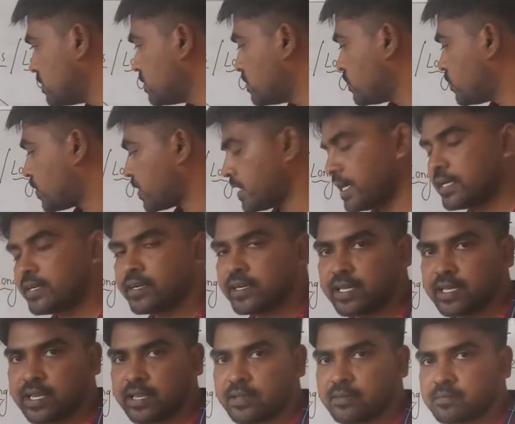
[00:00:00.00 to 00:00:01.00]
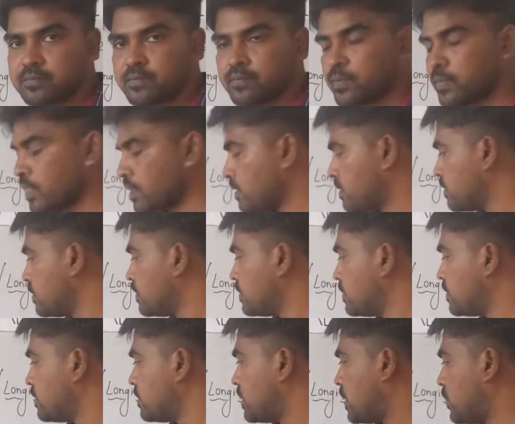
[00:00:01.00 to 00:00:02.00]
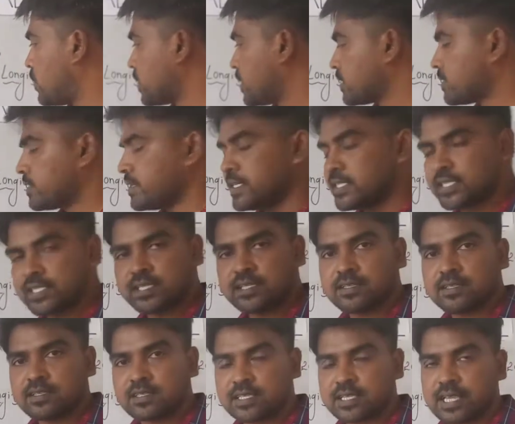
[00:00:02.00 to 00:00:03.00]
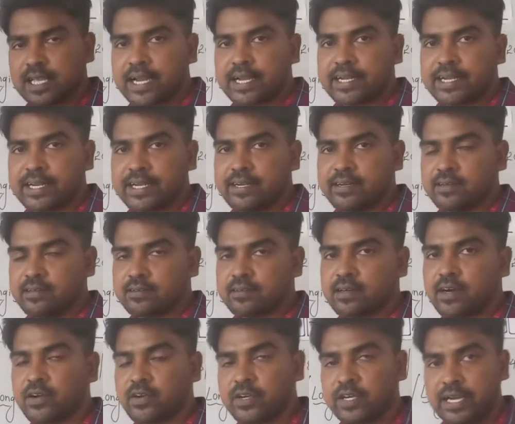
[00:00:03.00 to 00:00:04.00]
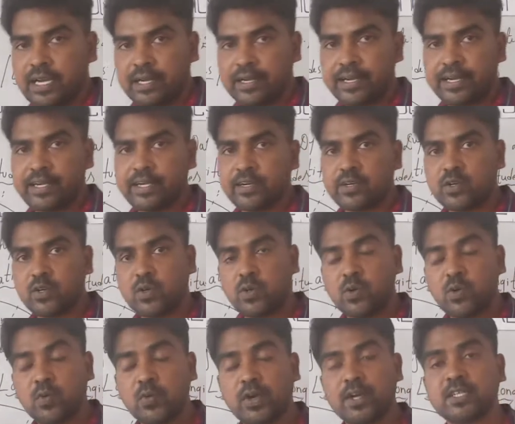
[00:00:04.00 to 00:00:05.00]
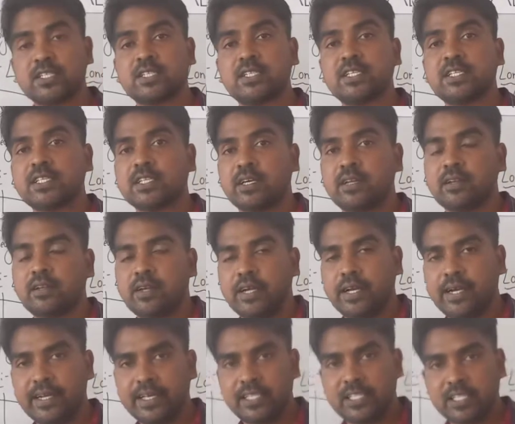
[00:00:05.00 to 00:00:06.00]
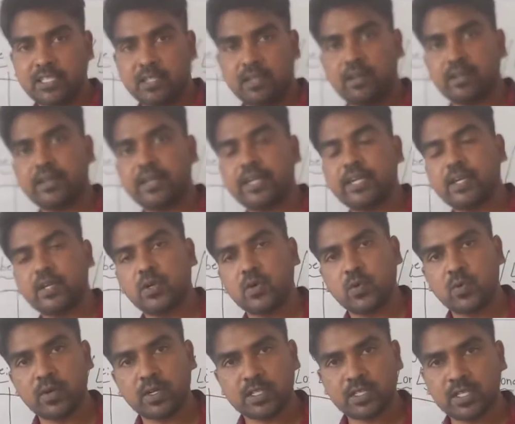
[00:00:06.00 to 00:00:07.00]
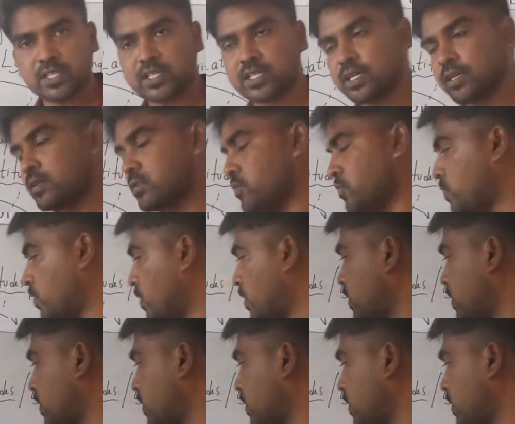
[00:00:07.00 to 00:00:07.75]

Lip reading: for 90 degree. Our earth is slanted or tilted towards the sun. It is tilted towards the sun for